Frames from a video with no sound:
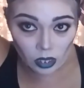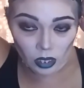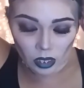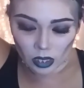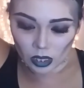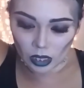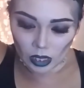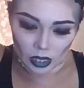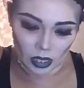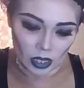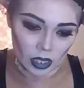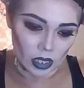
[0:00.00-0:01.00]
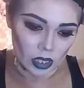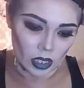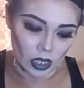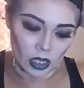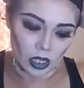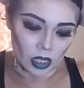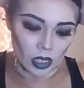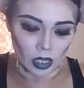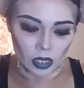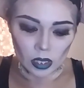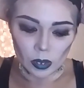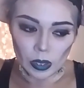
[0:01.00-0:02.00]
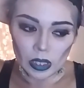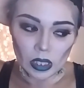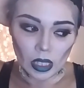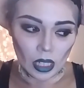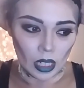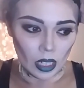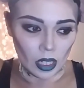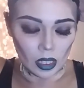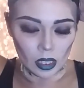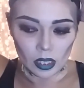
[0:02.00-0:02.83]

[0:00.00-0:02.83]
And then I kind of had this extra piece of hanger